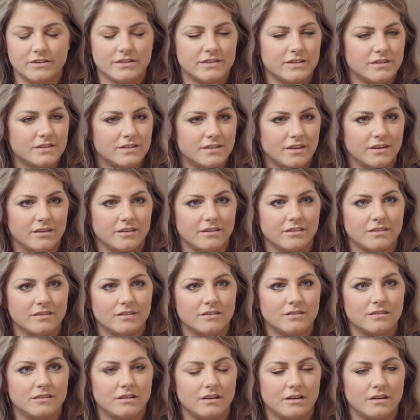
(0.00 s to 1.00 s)

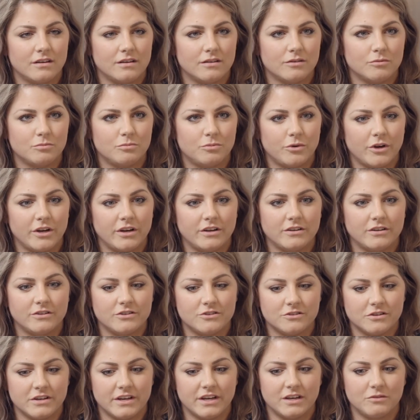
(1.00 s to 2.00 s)
sustaining a brain
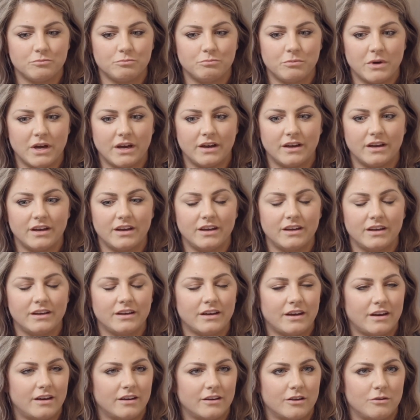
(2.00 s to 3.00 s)
injury, my
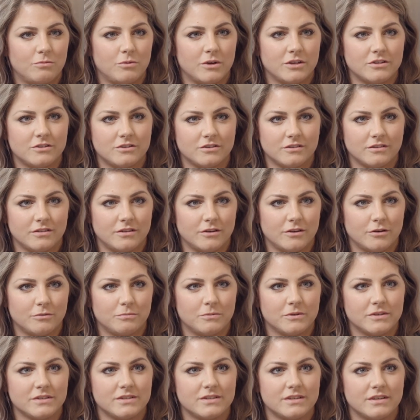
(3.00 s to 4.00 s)
occupational
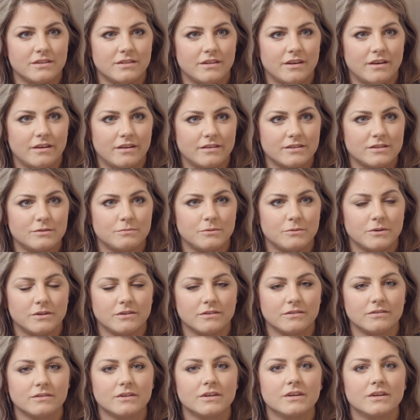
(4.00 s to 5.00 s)
therapist in the hospital